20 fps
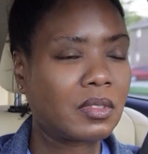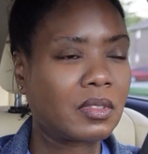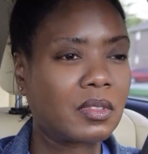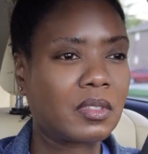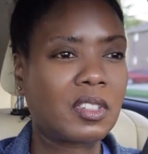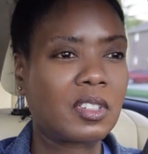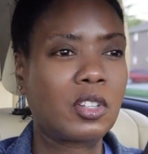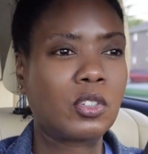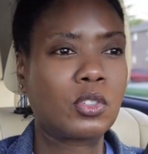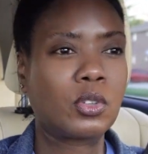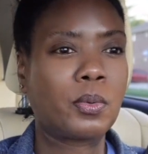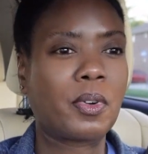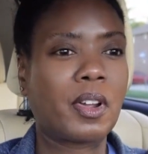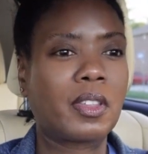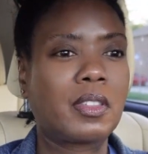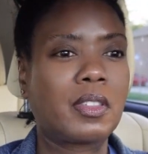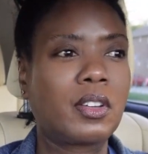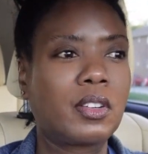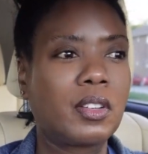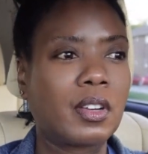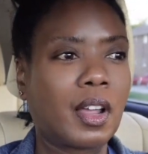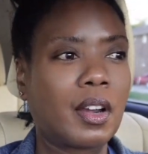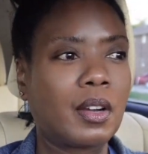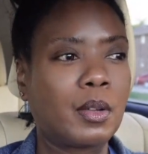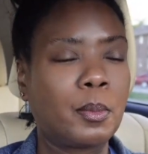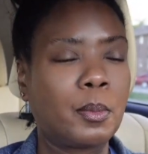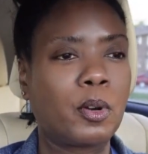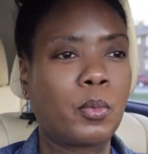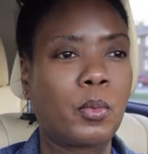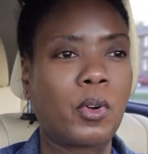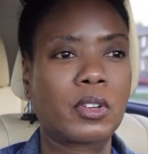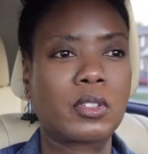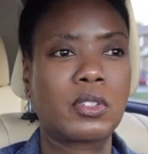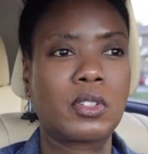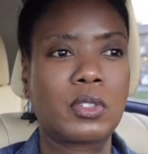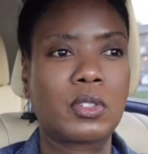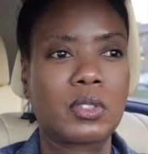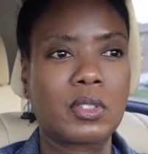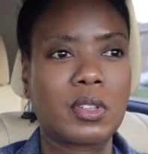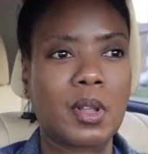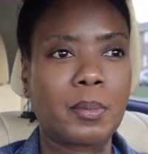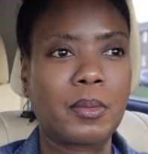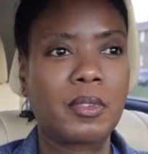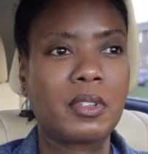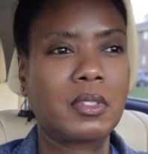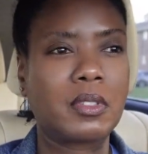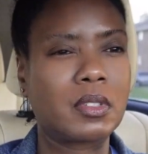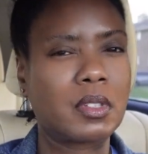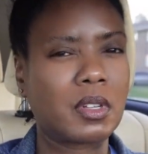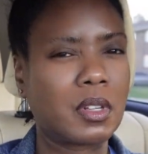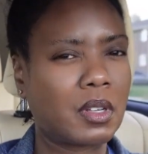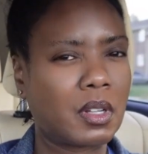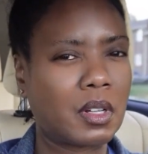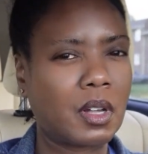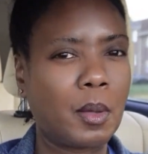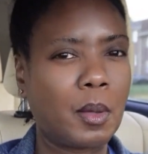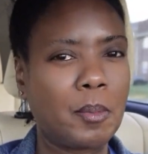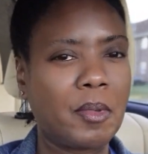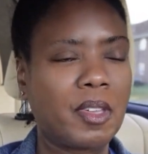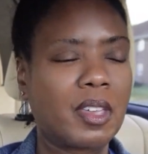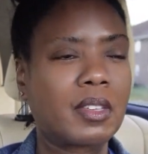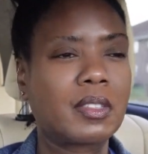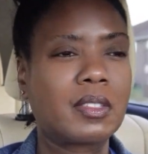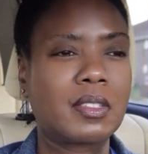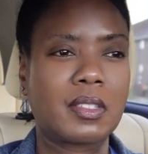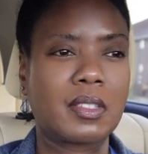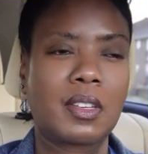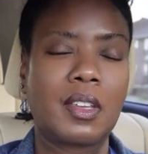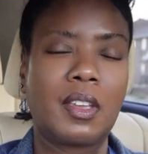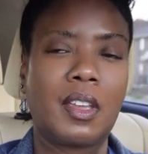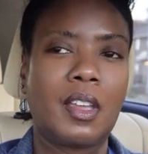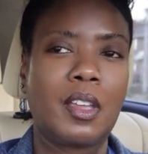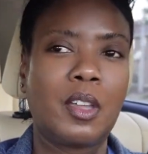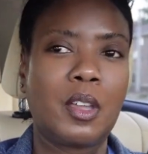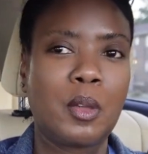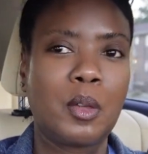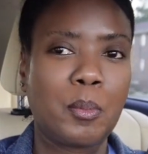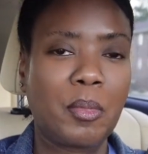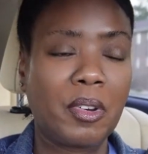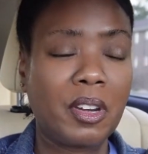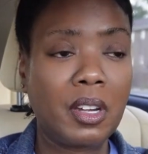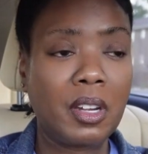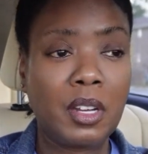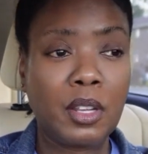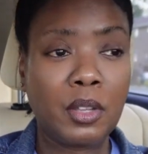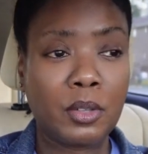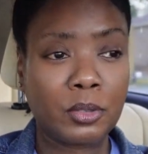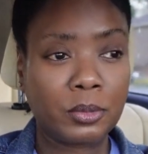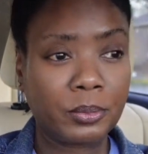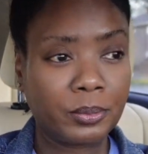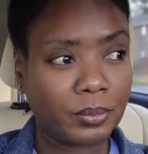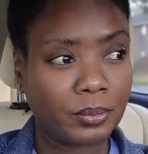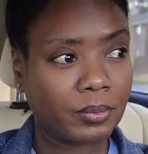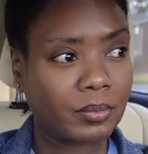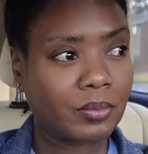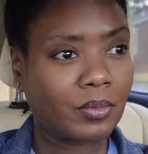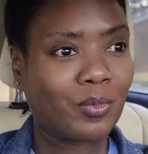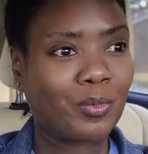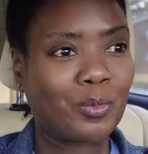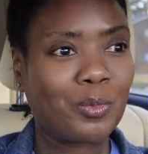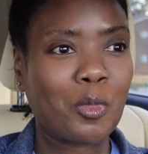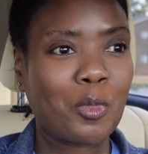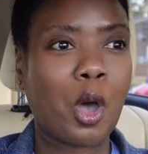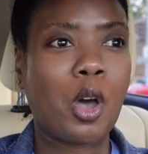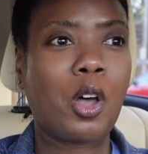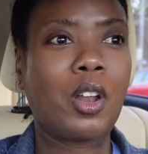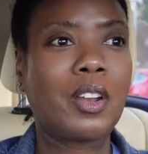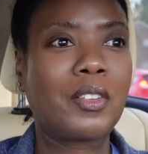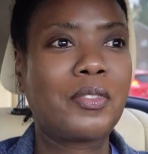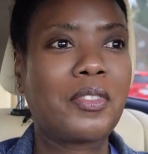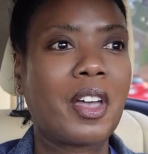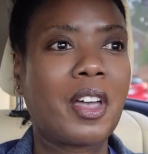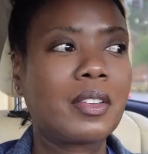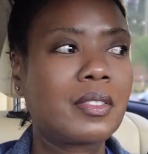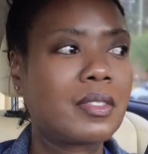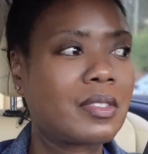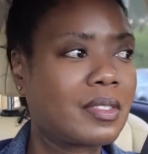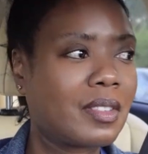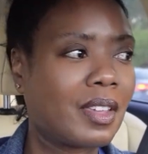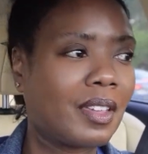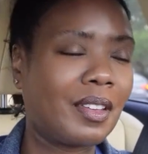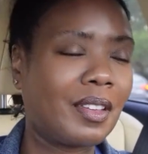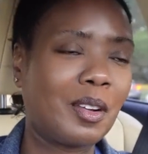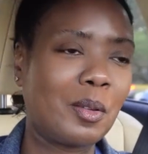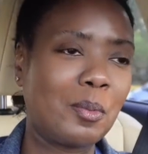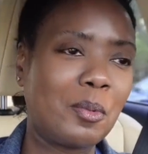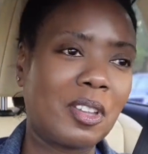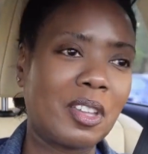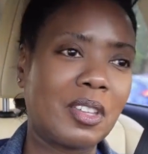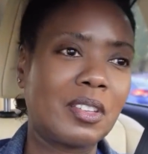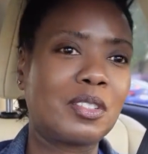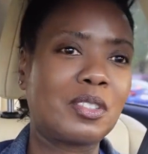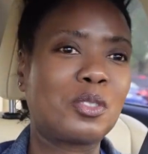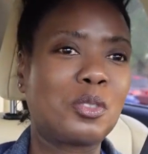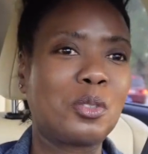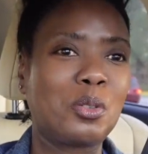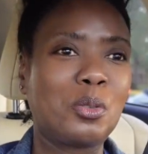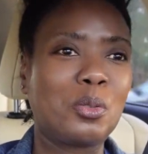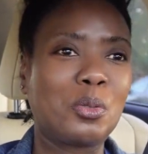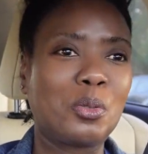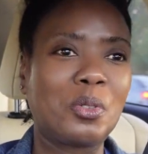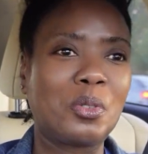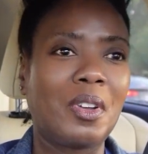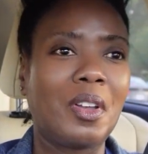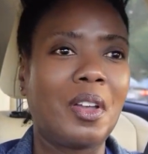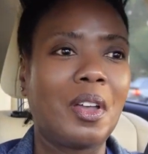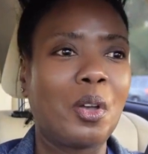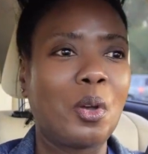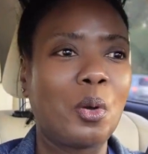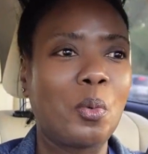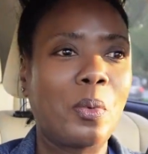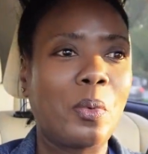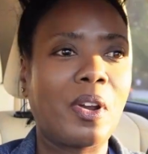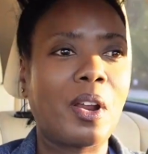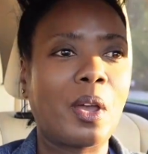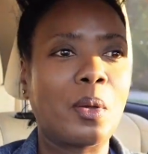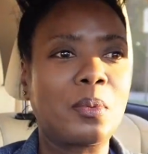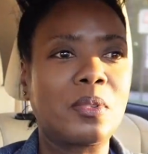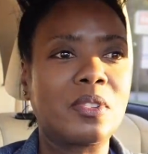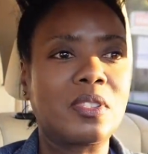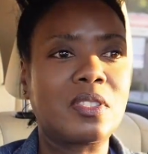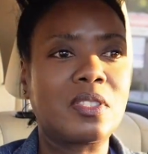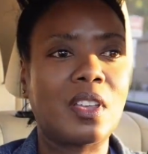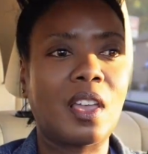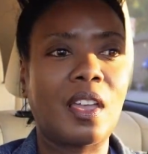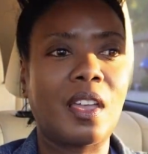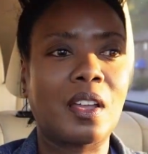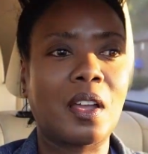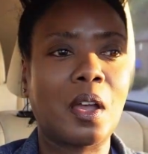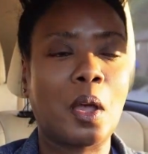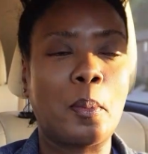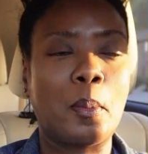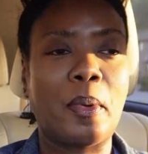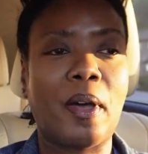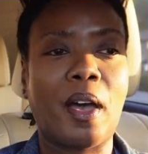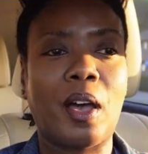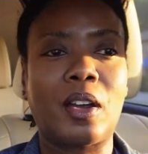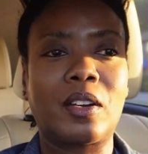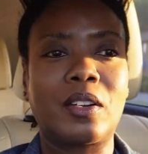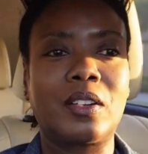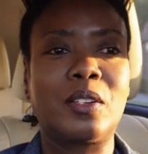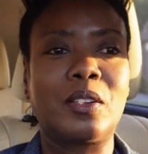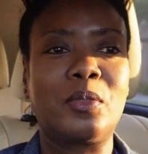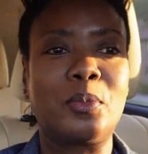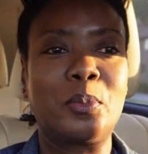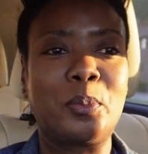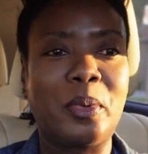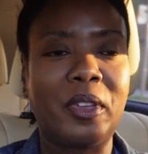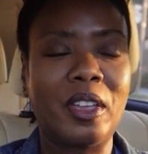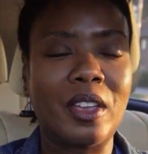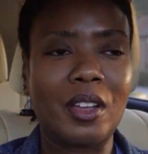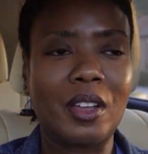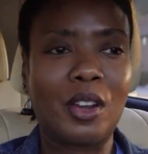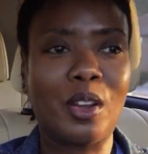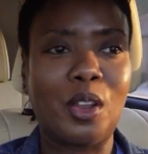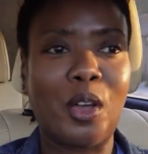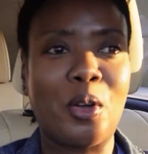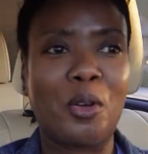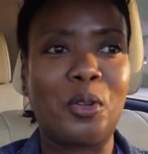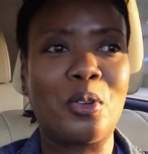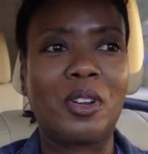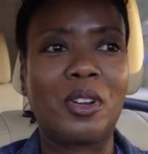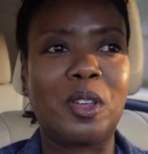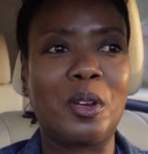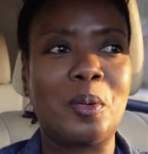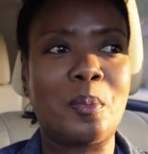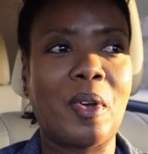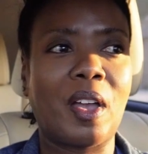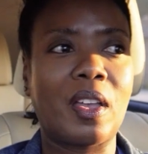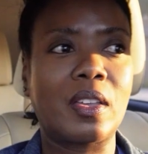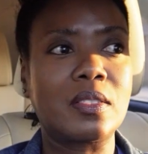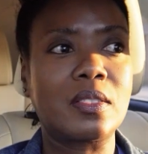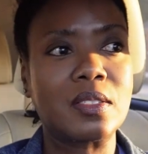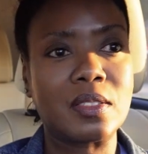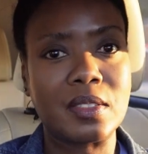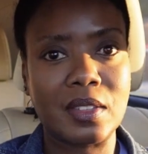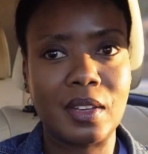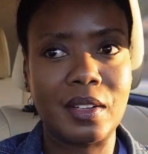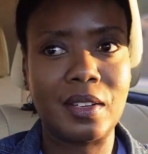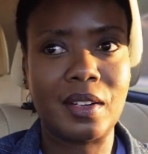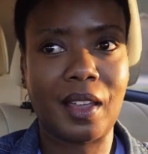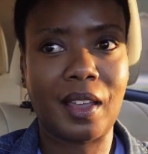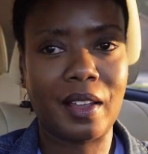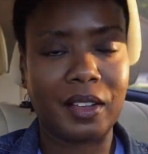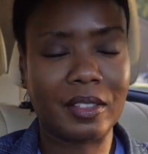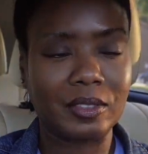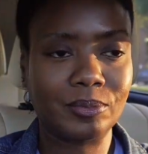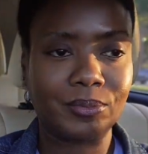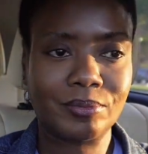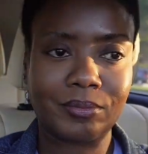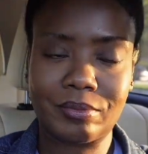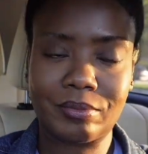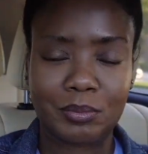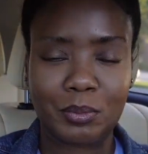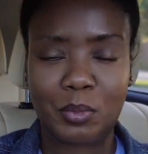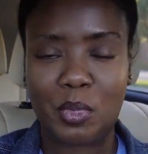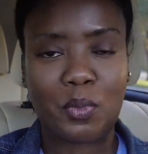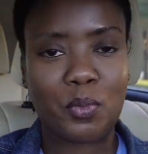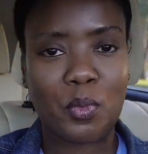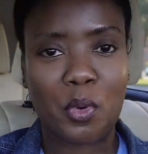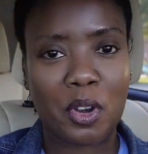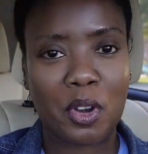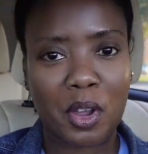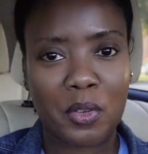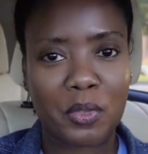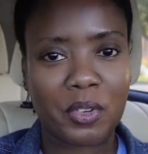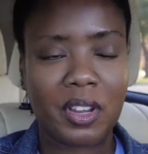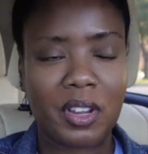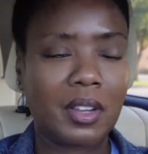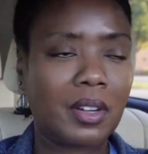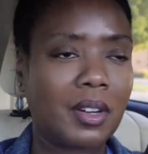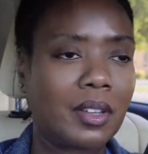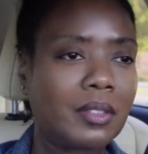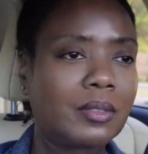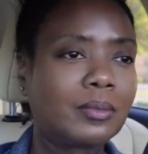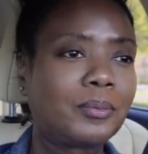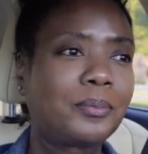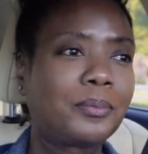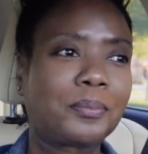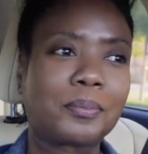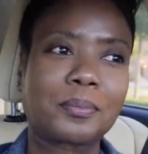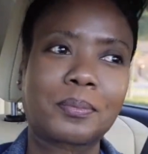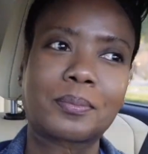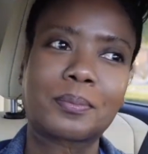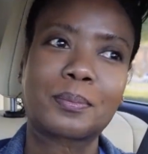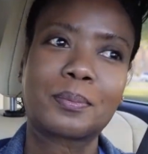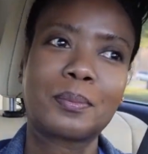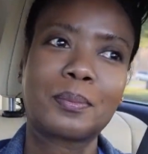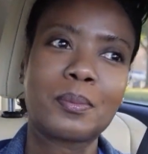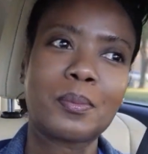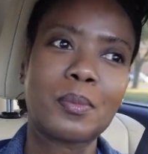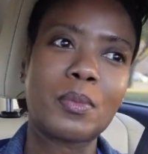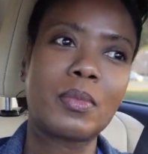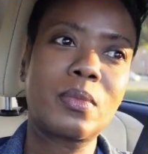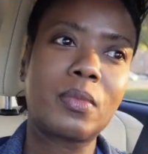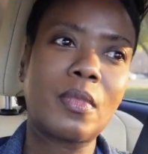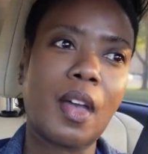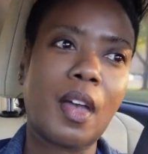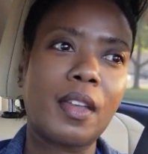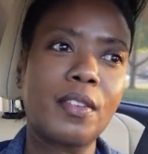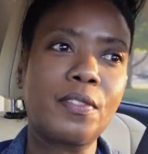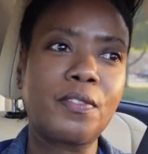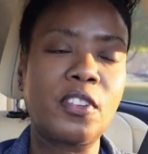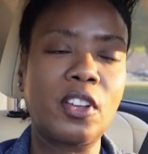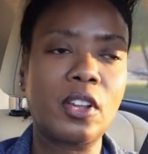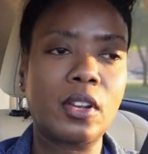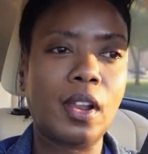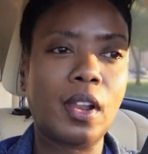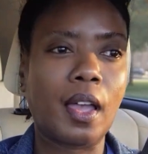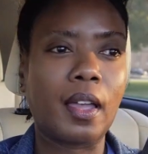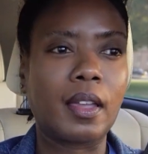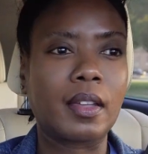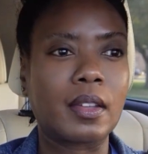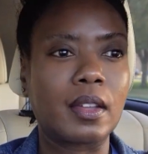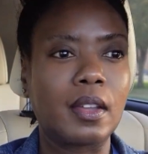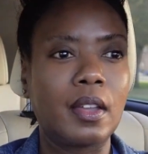it tells you right there you got a little bit of work to do. Something's amiss. But anywho, all of that said, let me get to what I was saying about being alone in my sit down before it overheated. I feel like